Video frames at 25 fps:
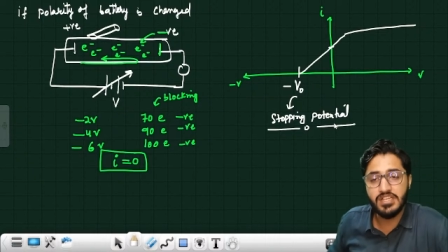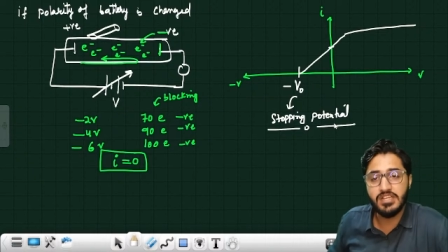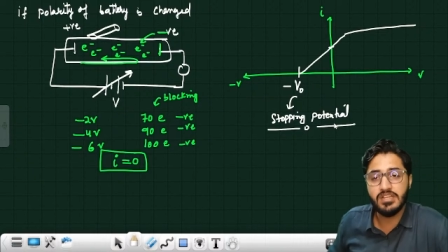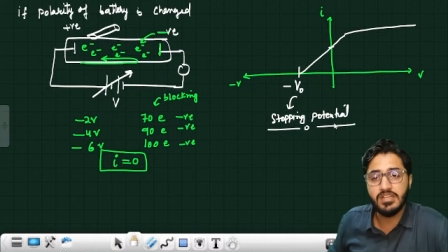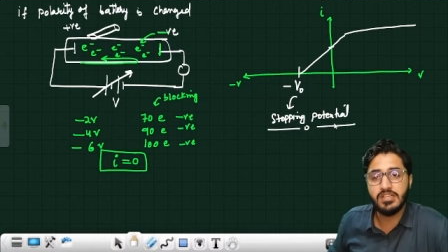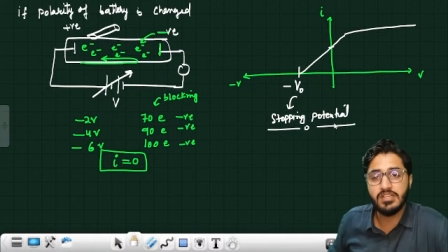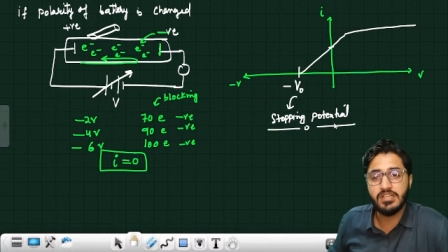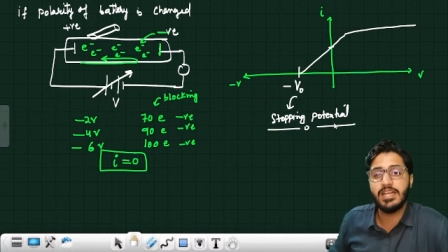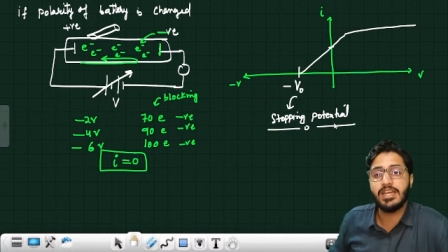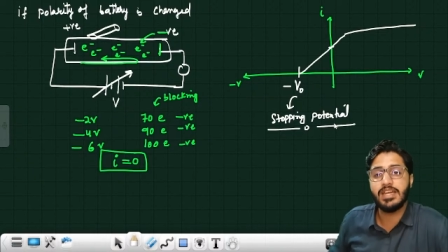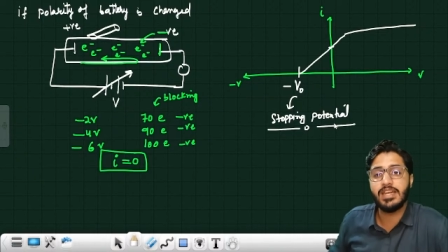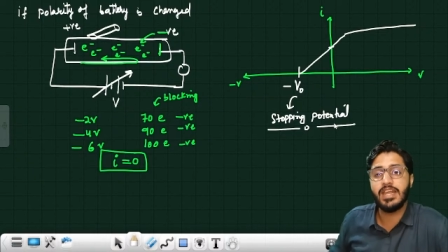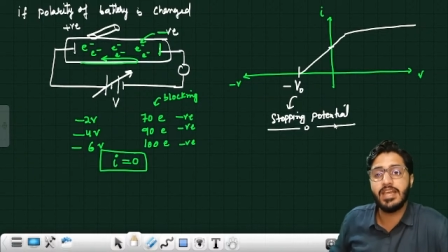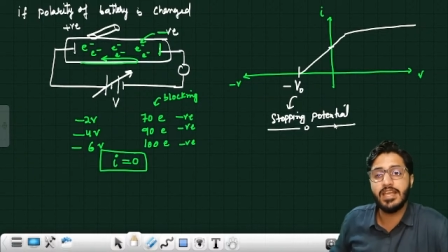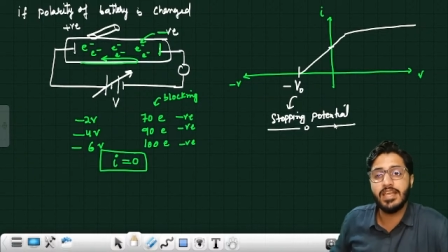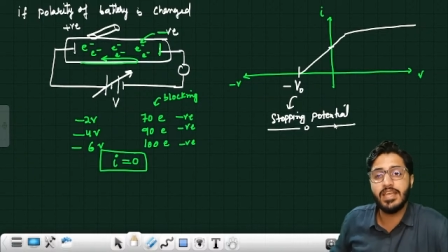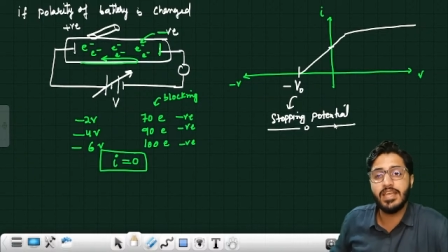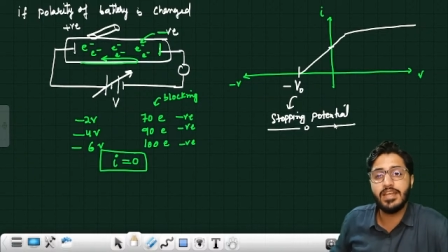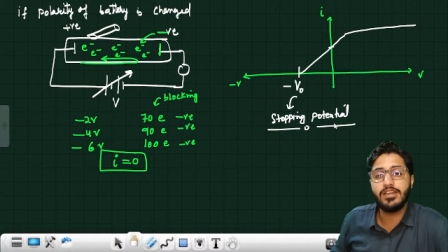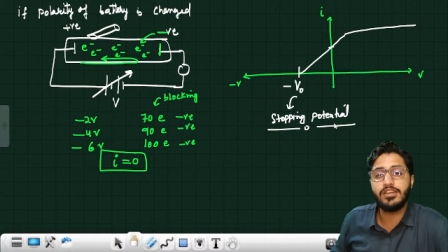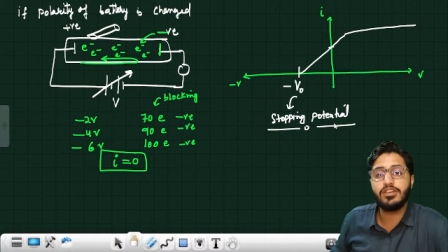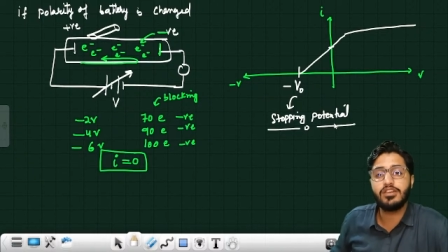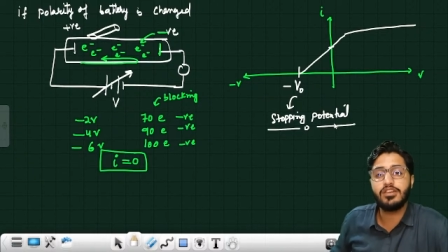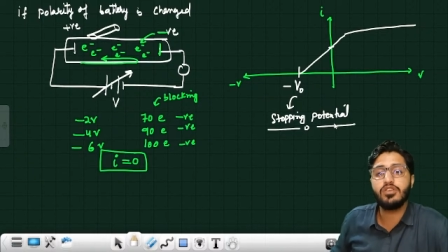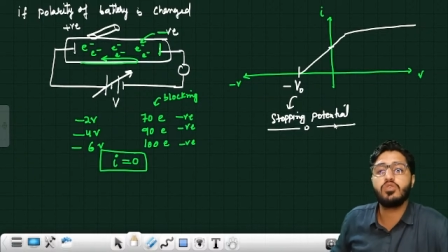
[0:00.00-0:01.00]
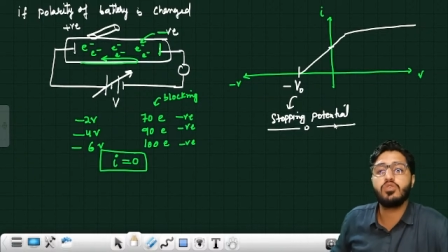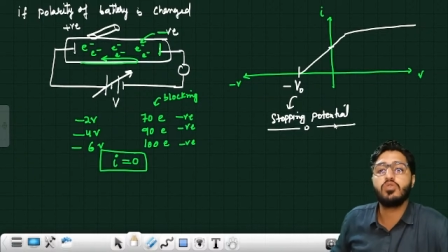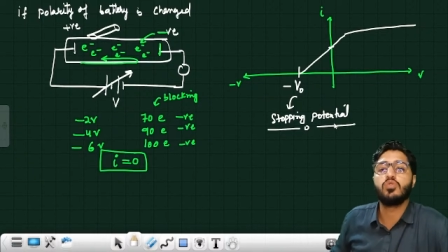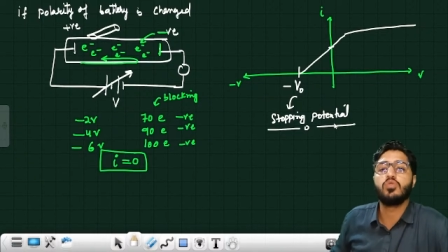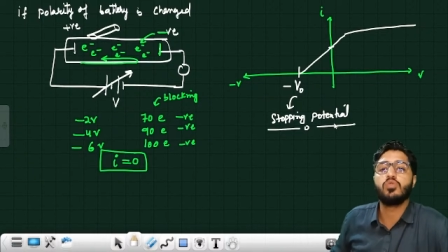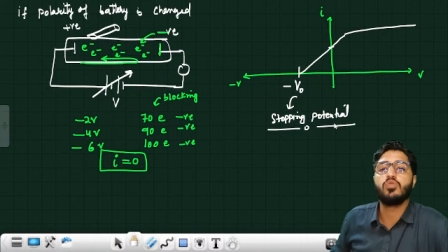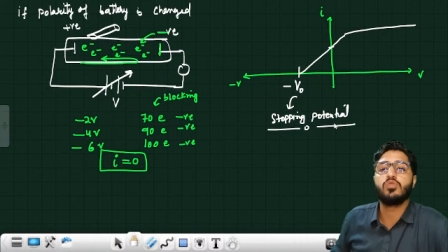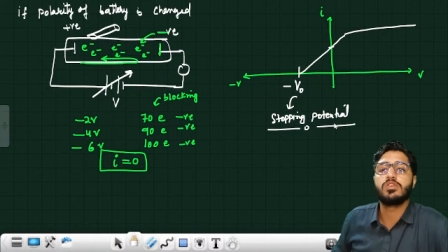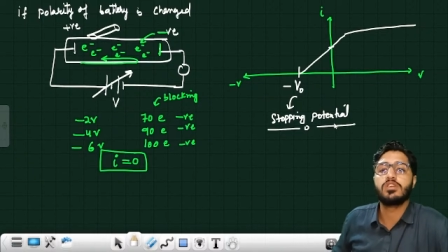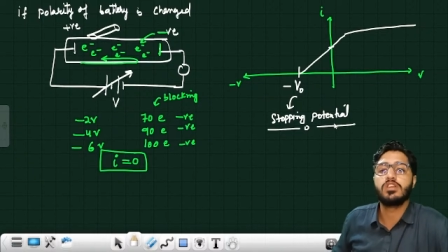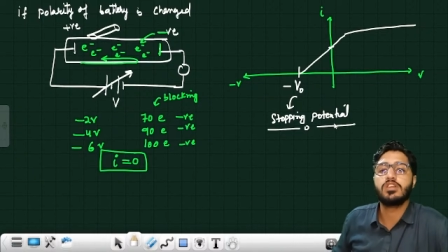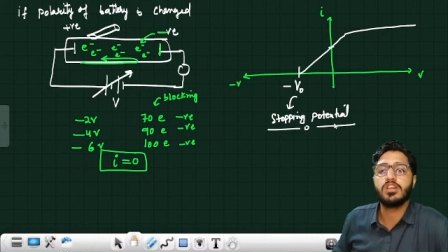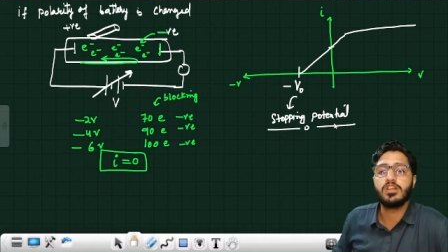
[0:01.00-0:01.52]
the negative
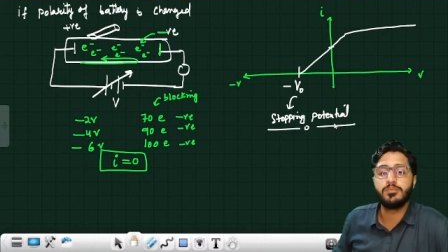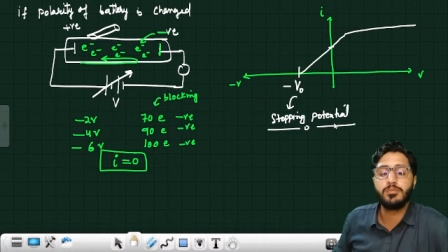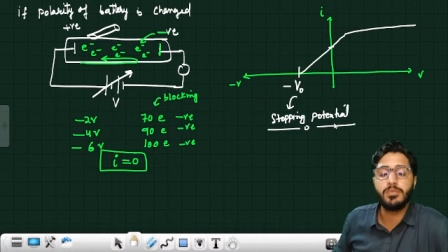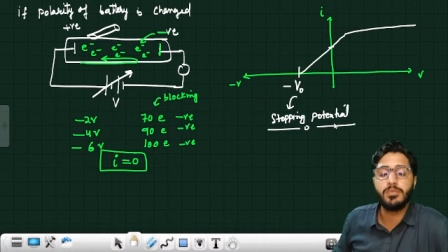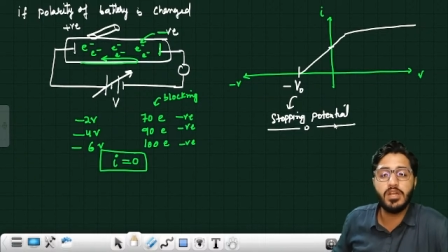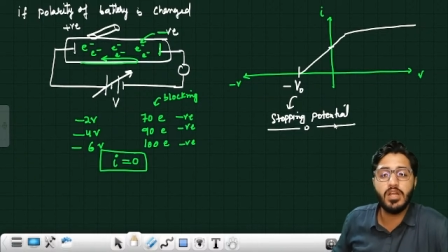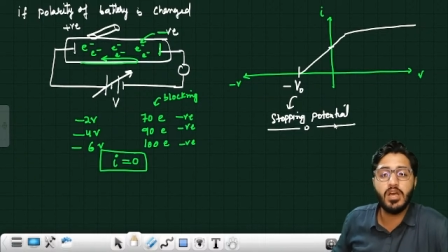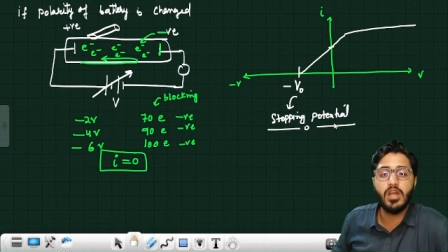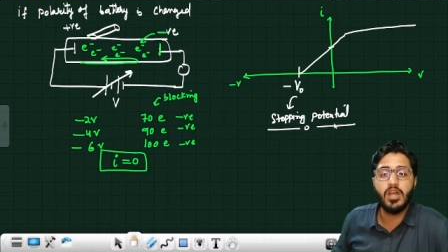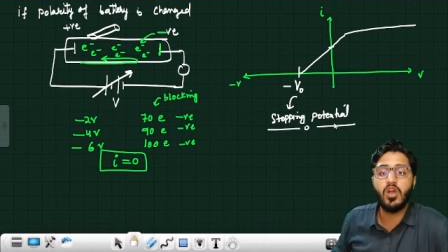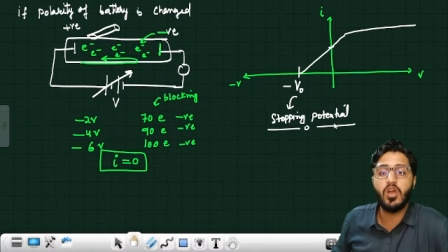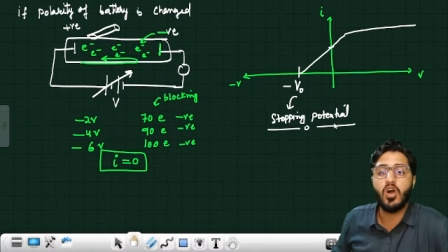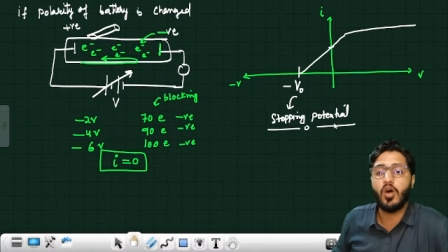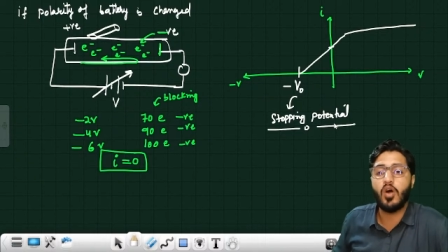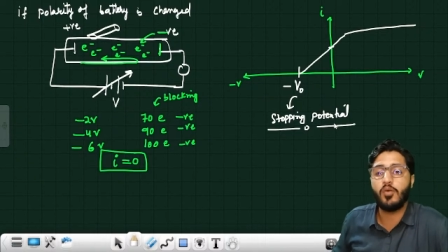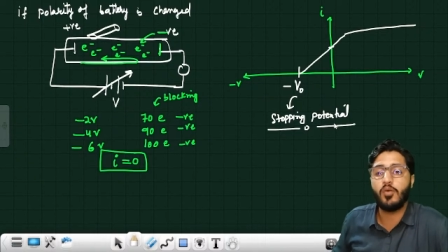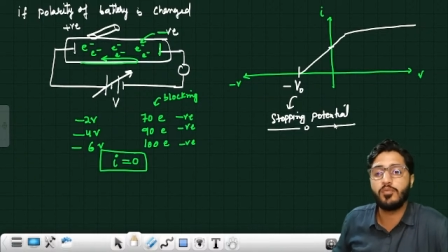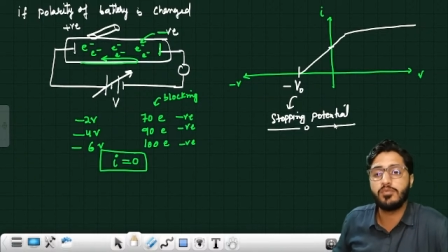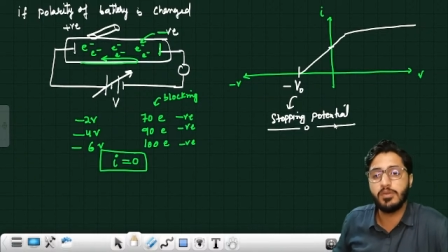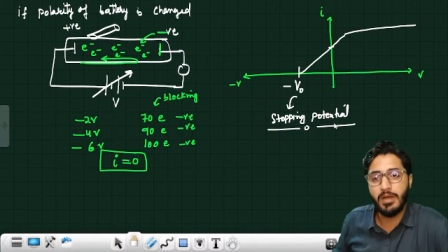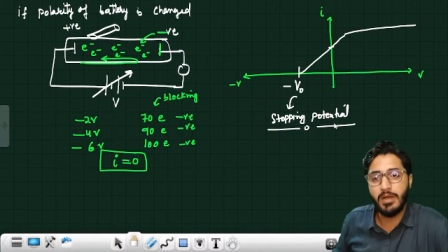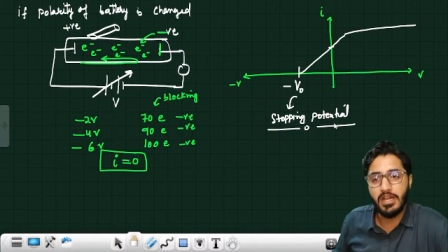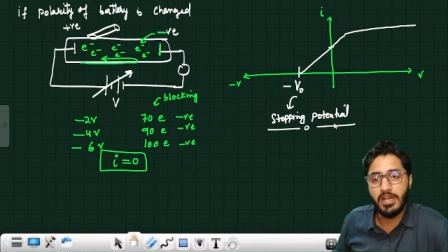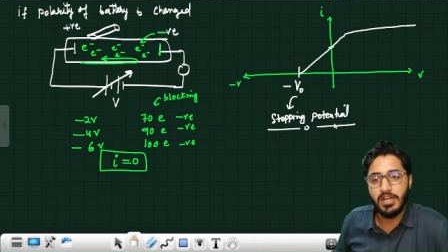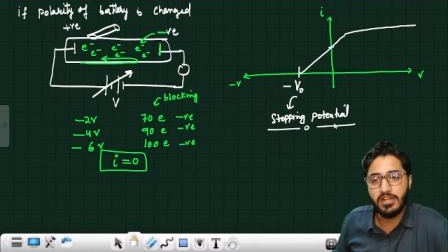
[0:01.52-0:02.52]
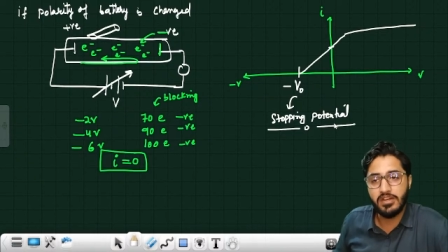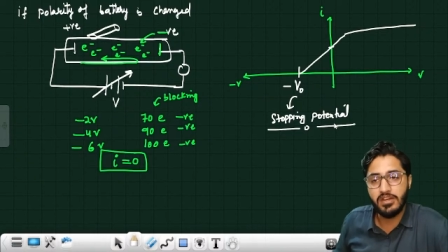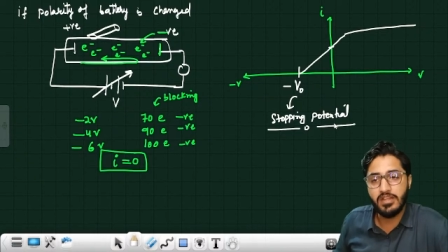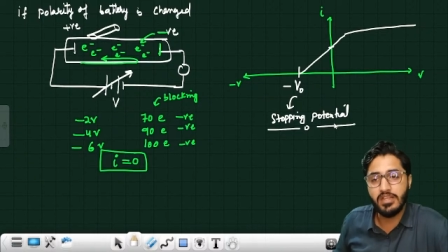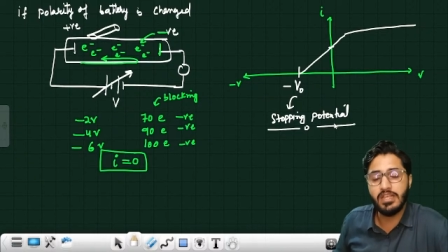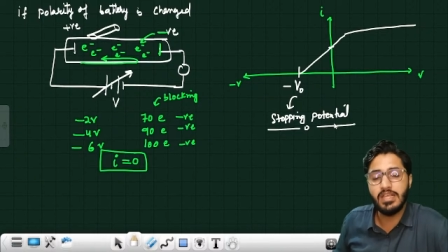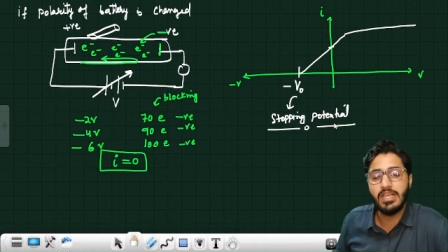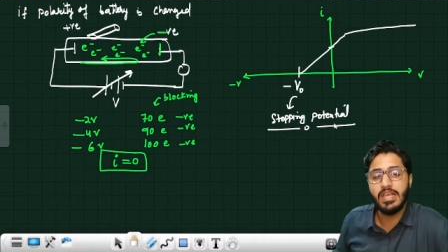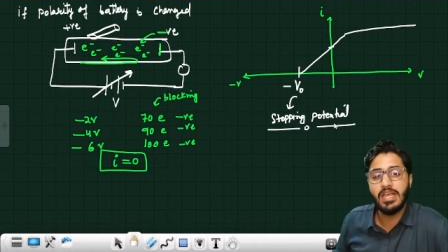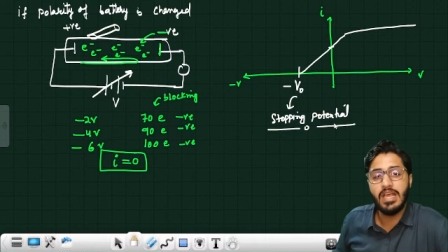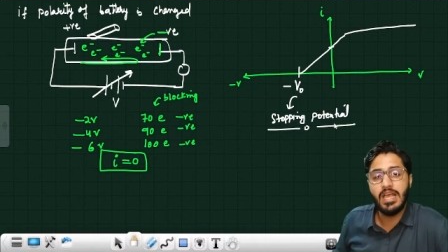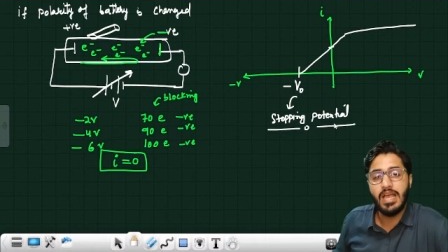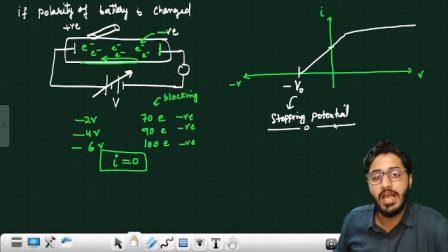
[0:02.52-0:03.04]
terminal of the battery,